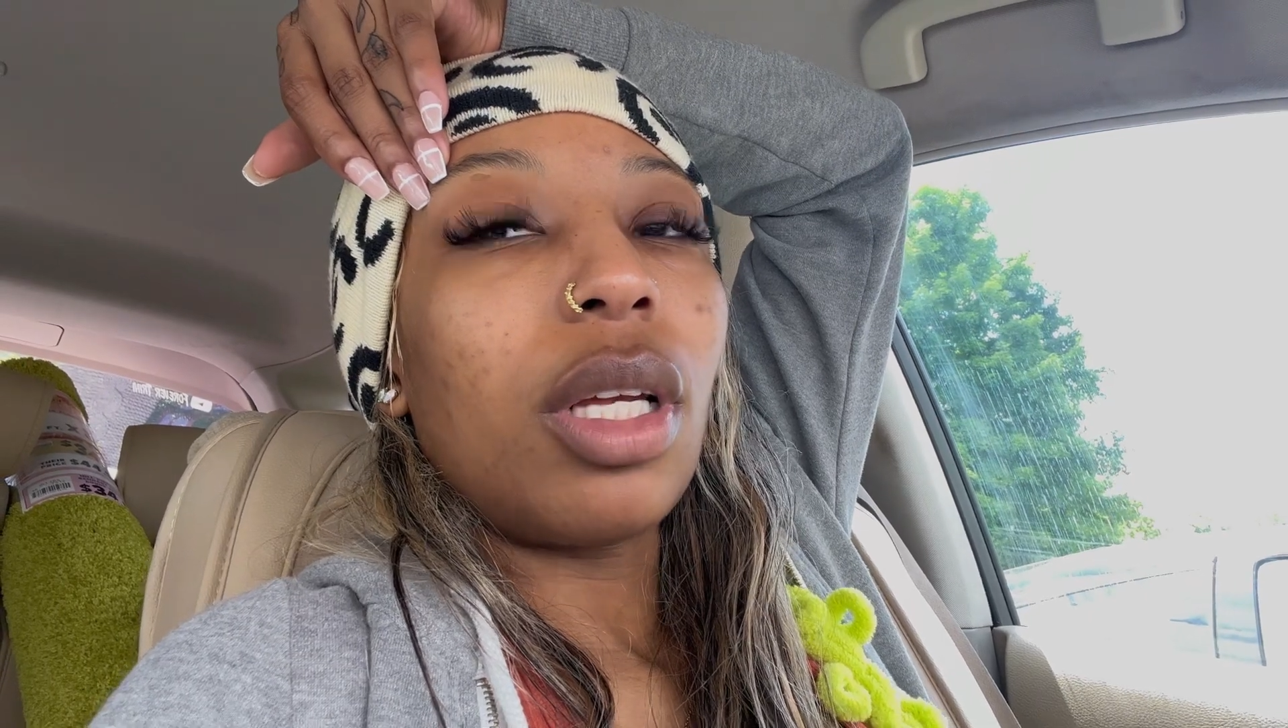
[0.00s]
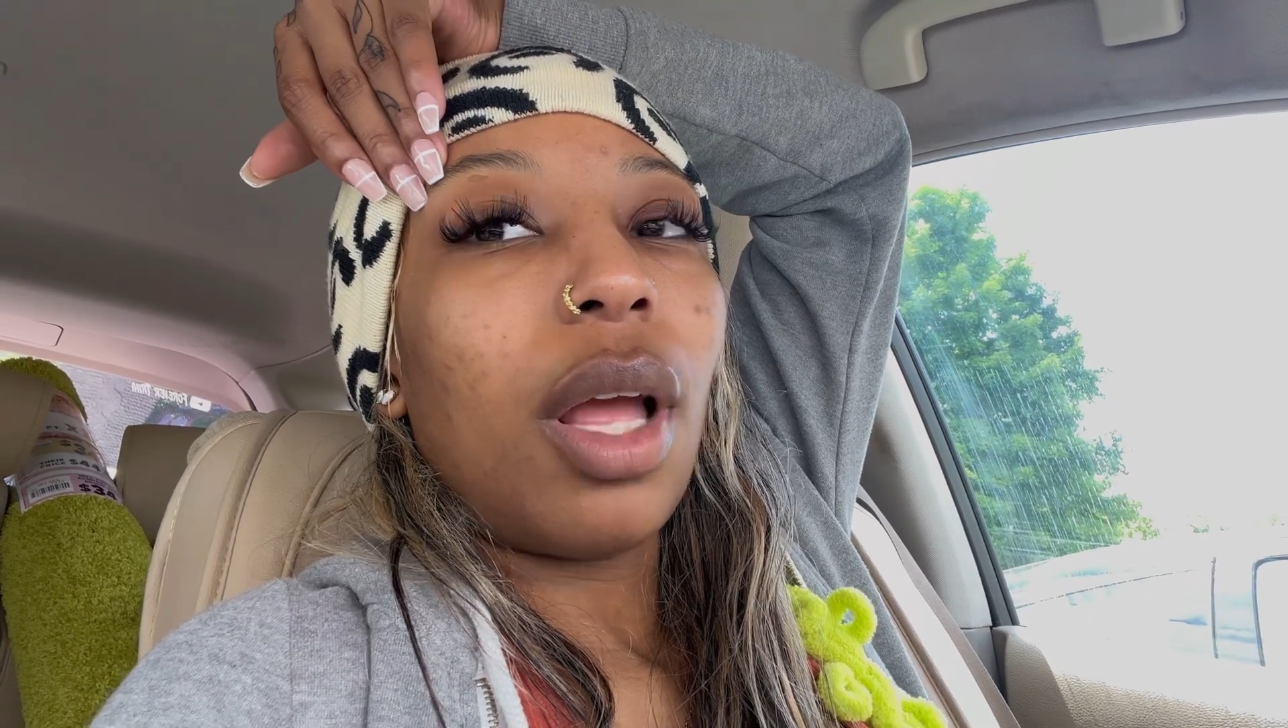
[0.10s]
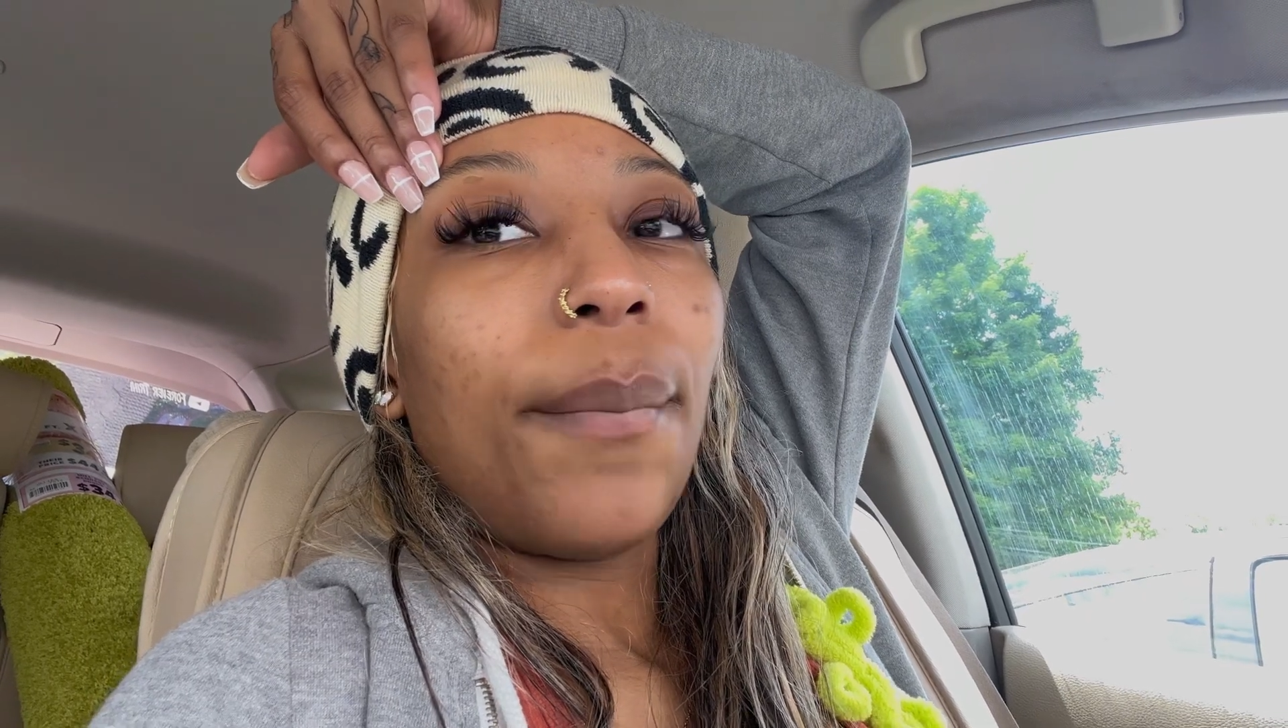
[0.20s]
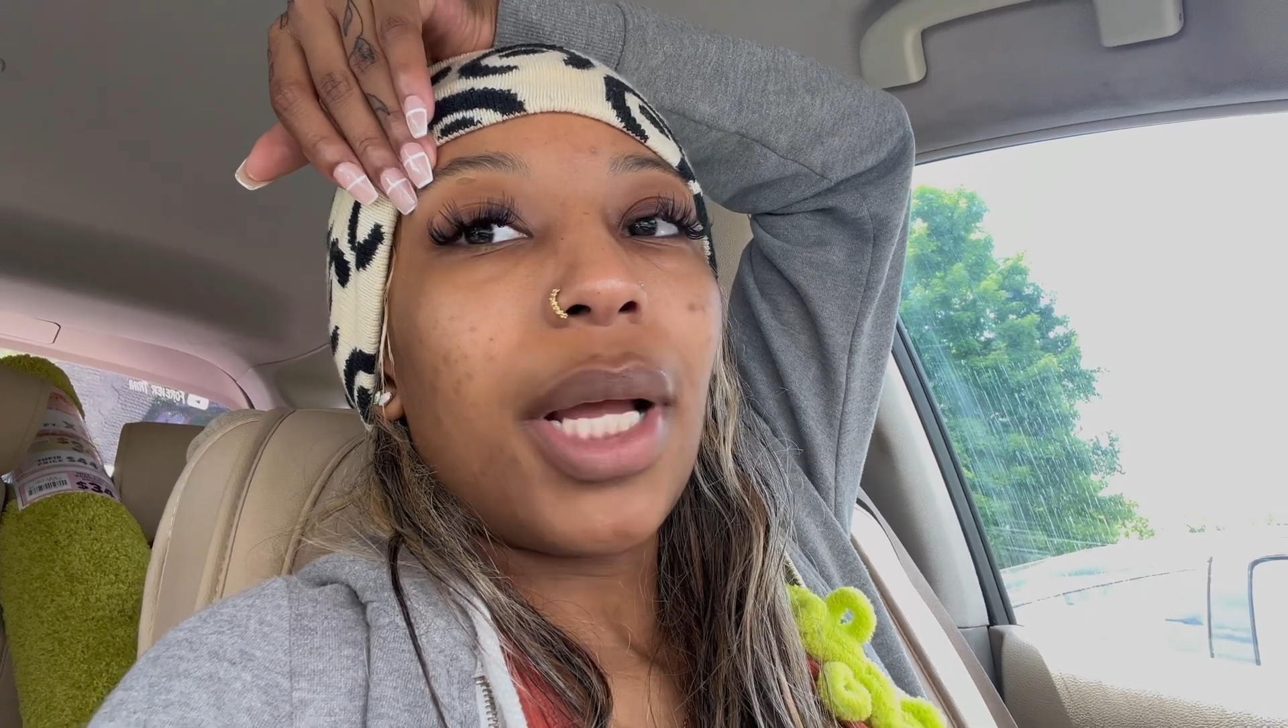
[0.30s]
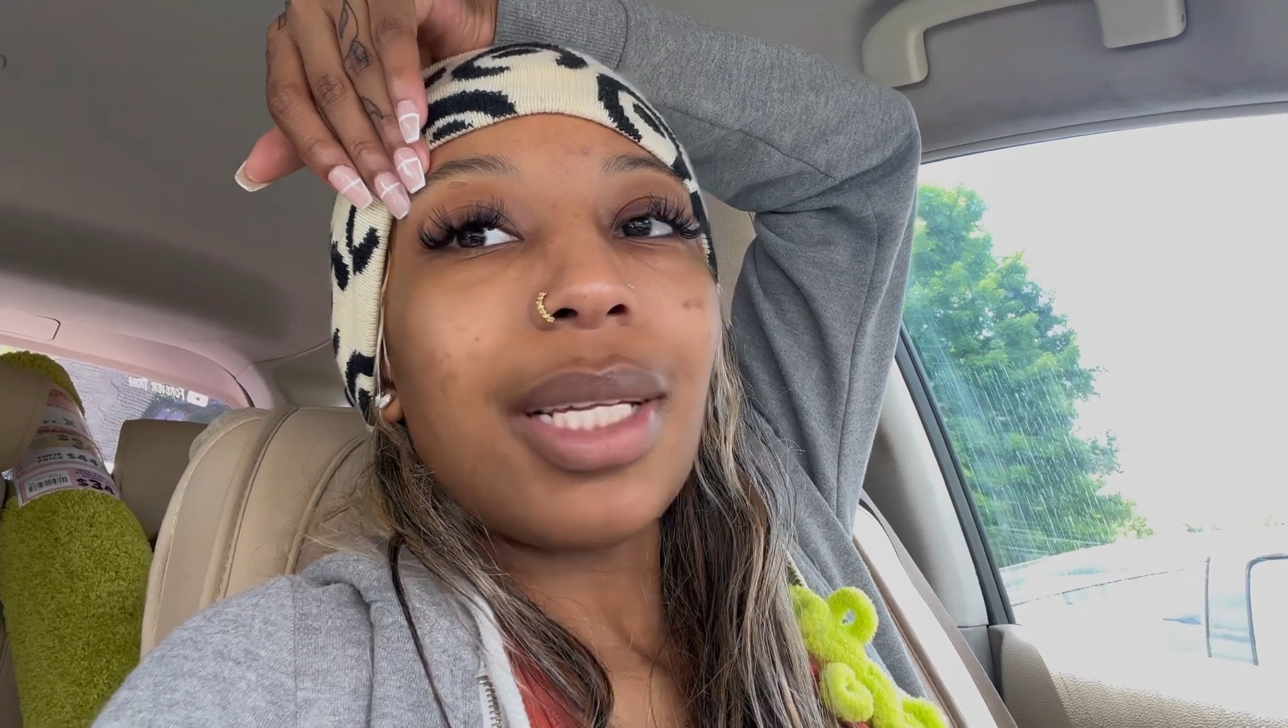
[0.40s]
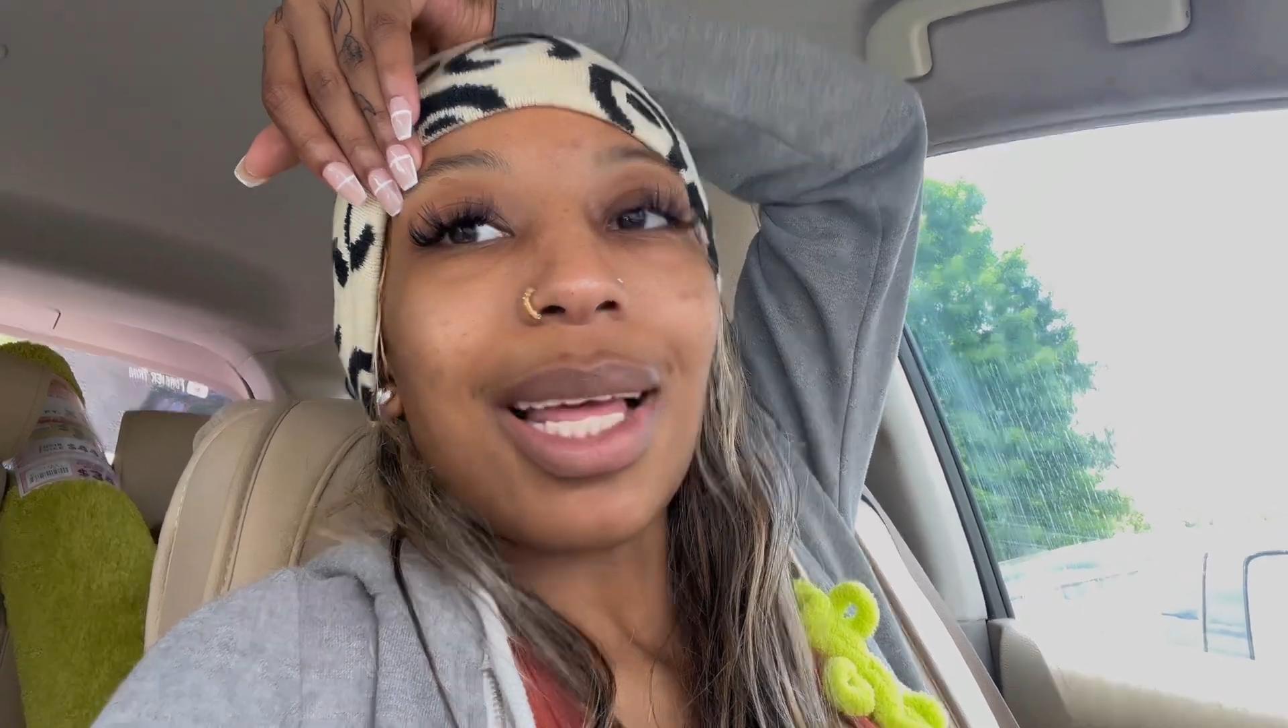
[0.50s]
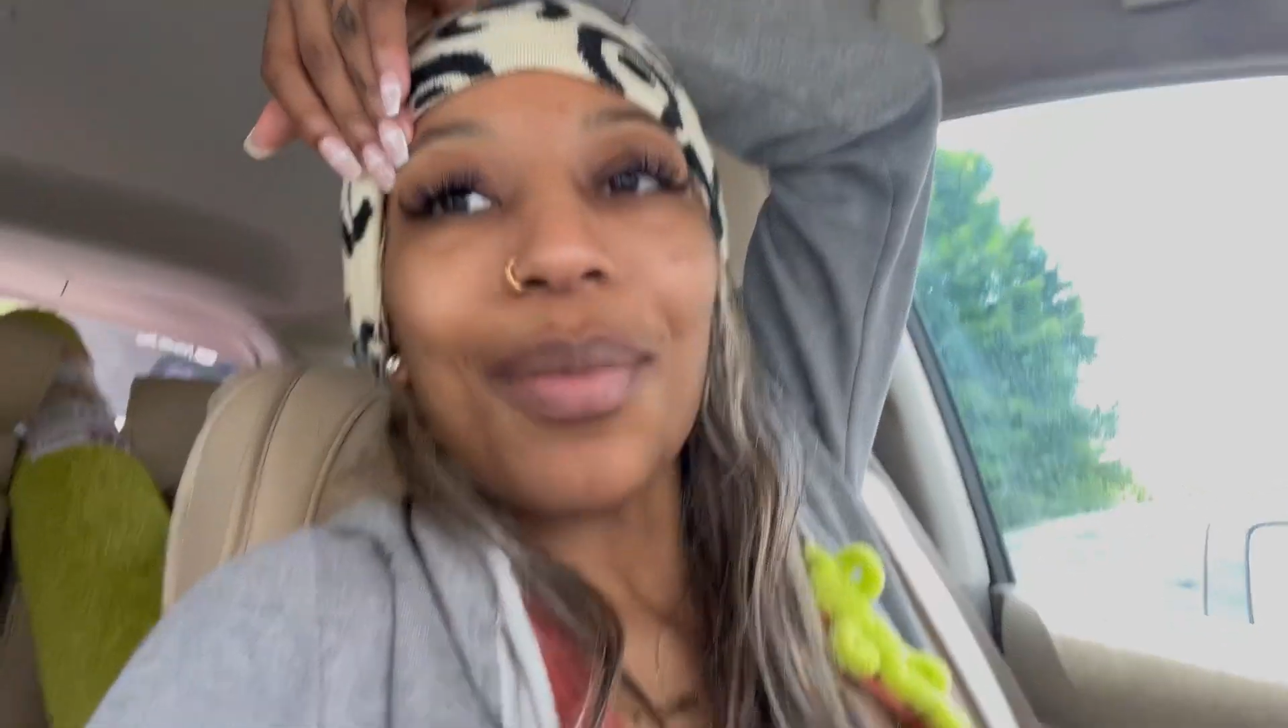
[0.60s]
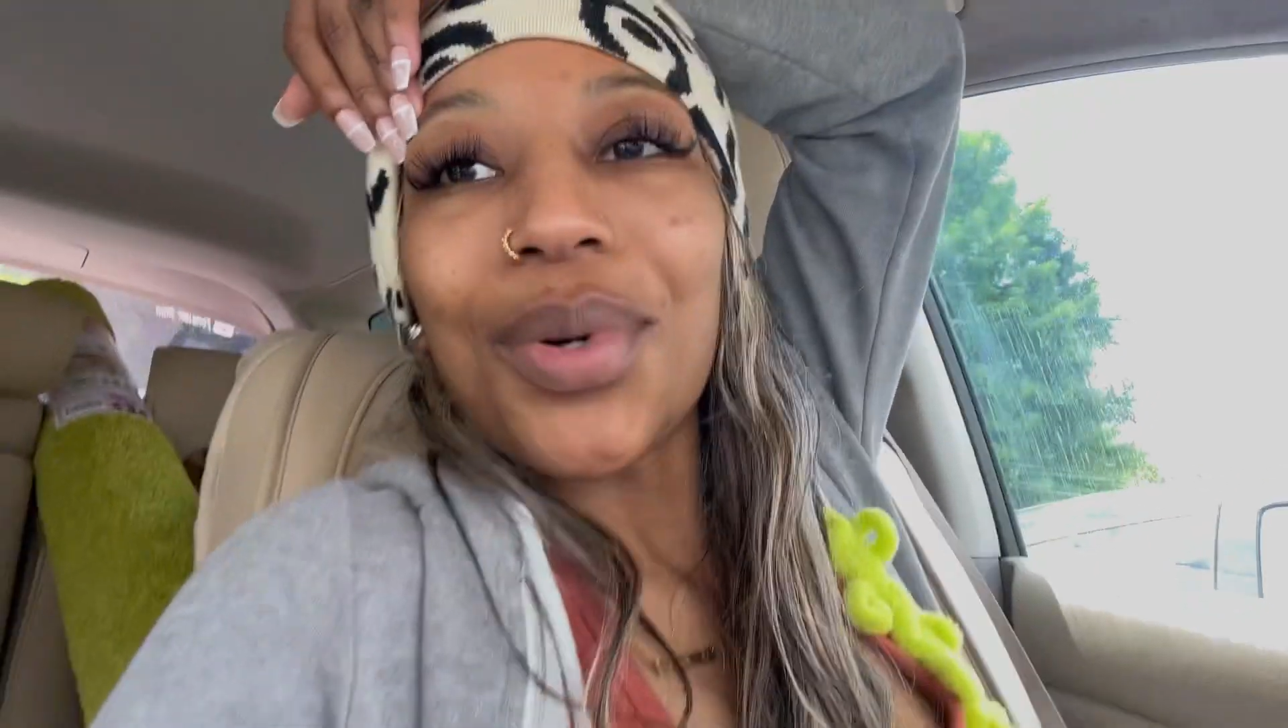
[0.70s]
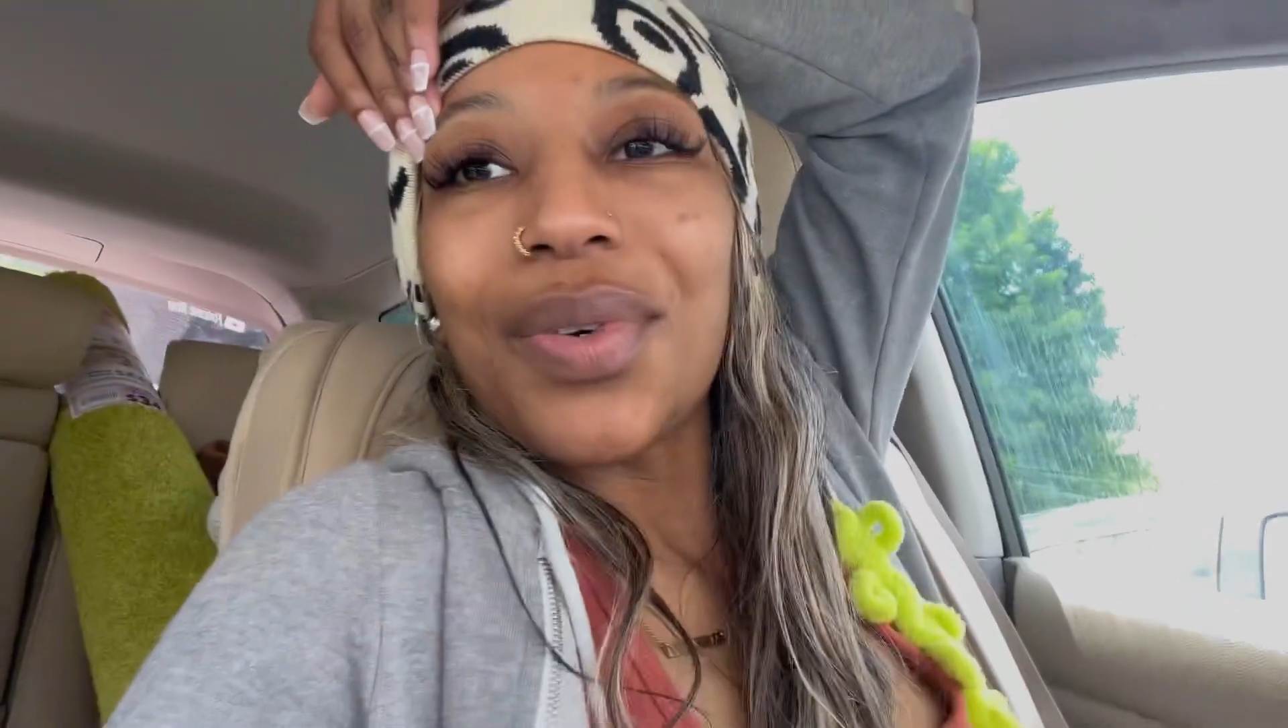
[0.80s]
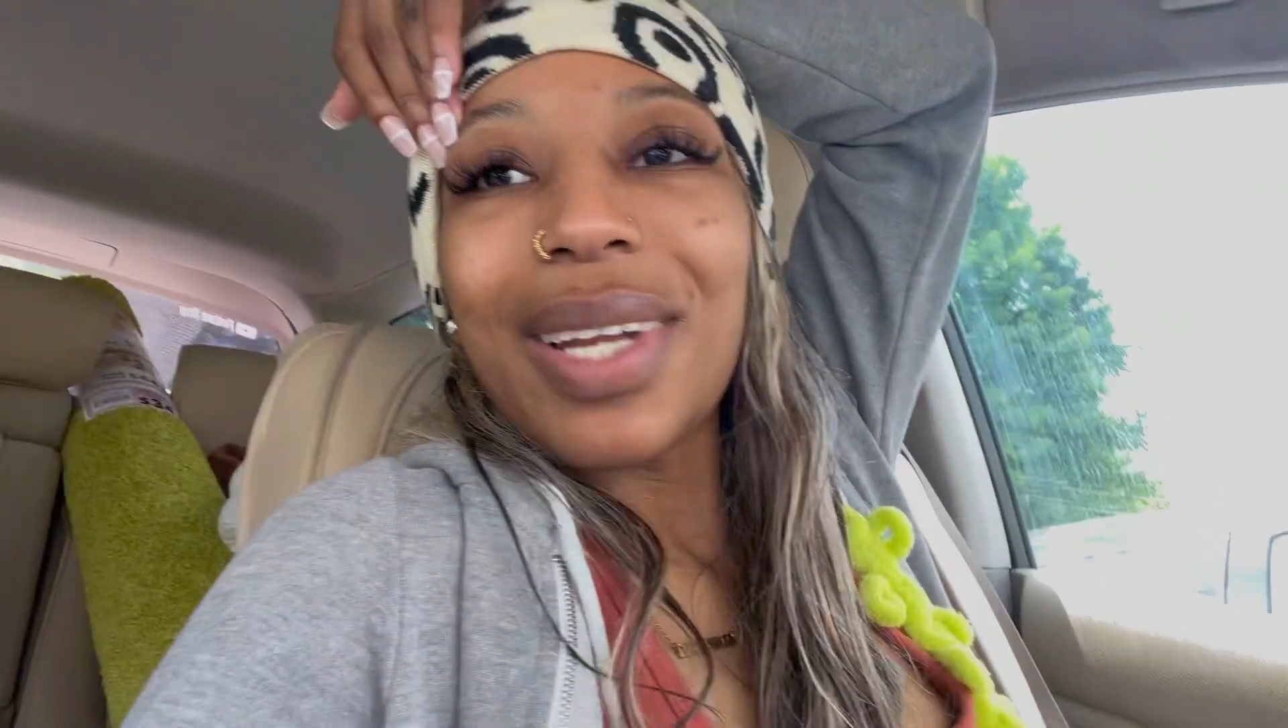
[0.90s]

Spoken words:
because I move